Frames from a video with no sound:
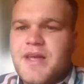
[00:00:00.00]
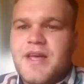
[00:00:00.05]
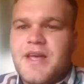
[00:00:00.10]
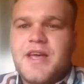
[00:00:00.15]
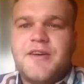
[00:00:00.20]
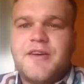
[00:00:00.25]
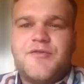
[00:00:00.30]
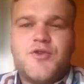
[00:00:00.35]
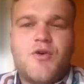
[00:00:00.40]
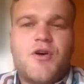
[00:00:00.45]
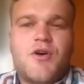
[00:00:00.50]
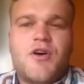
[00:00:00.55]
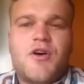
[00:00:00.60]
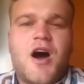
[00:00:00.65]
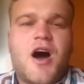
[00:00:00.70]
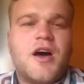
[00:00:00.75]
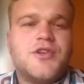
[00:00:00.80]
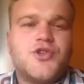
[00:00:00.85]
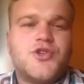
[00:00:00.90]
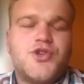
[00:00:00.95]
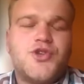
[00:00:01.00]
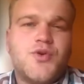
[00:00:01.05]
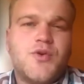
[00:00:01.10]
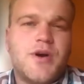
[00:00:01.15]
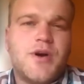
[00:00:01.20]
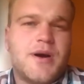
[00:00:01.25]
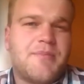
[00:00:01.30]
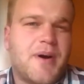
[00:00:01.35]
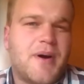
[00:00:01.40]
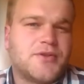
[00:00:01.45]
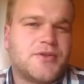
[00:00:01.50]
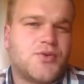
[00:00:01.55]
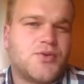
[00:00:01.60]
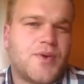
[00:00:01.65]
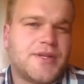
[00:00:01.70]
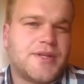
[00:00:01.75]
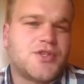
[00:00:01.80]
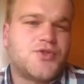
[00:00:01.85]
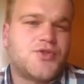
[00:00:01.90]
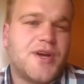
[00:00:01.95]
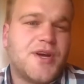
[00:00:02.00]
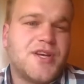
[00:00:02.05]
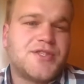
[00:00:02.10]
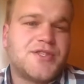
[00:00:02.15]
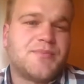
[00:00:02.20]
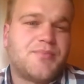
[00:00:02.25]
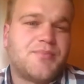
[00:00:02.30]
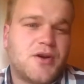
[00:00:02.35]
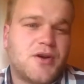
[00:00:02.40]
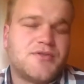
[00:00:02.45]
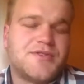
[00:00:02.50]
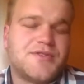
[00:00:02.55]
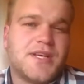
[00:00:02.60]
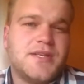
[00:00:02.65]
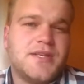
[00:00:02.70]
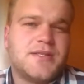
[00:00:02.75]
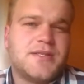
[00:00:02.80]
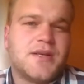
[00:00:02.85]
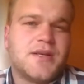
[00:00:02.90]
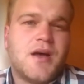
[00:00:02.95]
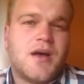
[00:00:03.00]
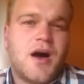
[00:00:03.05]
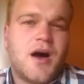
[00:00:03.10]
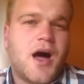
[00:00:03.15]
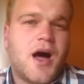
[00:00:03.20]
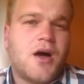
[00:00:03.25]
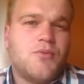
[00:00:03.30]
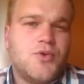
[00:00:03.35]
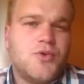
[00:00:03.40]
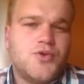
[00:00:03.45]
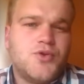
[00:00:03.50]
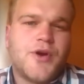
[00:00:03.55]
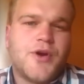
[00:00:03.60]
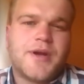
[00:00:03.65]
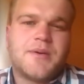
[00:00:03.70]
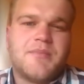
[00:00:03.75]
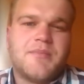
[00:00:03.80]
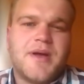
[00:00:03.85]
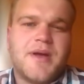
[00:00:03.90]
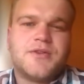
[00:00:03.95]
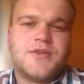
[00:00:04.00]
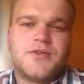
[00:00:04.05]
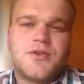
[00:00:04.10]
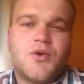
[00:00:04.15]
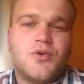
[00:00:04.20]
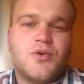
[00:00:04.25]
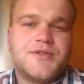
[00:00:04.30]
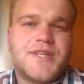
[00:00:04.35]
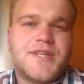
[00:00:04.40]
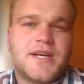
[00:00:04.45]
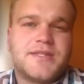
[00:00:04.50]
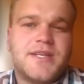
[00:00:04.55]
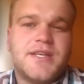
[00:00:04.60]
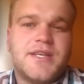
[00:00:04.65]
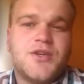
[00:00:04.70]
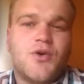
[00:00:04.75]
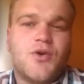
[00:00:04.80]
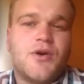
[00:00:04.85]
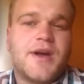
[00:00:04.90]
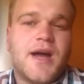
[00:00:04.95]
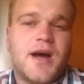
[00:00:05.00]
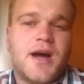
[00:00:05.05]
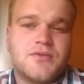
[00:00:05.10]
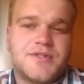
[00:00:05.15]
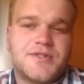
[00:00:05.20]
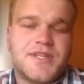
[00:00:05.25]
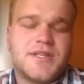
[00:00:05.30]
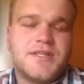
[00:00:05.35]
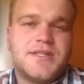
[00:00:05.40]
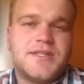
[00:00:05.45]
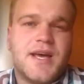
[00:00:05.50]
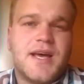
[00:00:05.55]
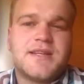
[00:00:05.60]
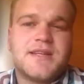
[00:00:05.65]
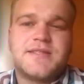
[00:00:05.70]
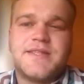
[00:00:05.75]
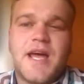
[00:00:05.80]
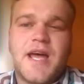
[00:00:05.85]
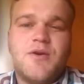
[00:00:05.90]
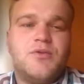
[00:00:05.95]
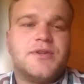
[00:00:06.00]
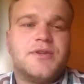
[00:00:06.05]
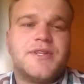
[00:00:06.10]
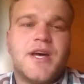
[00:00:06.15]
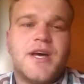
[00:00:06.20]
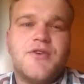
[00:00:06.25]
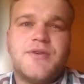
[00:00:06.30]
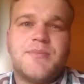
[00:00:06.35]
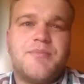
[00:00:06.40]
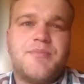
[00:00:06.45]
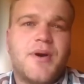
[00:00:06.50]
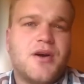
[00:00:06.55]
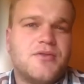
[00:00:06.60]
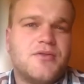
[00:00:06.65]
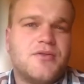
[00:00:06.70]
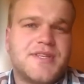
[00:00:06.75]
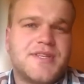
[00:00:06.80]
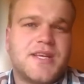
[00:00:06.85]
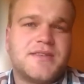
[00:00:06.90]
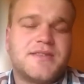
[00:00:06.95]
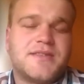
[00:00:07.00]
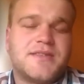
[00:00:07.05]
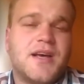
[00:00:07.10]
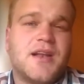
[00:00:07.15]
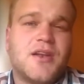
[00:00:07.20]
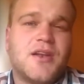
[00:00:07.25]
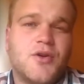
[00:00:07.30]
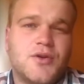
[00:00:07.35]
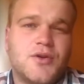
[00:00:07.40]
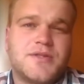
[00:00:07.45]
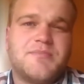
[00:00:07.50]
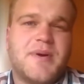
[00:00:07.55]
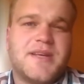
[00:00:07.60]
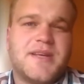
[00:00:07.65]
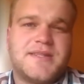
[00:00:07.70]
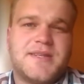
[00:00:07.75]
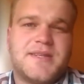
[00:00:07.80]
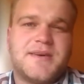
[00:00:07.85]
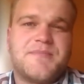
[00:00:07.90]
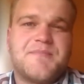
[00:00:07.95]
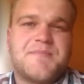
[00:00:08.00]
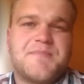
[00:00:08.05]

If you are unsure about the registration process, I would recommend contacting your accountant, as they will know the process a lot better.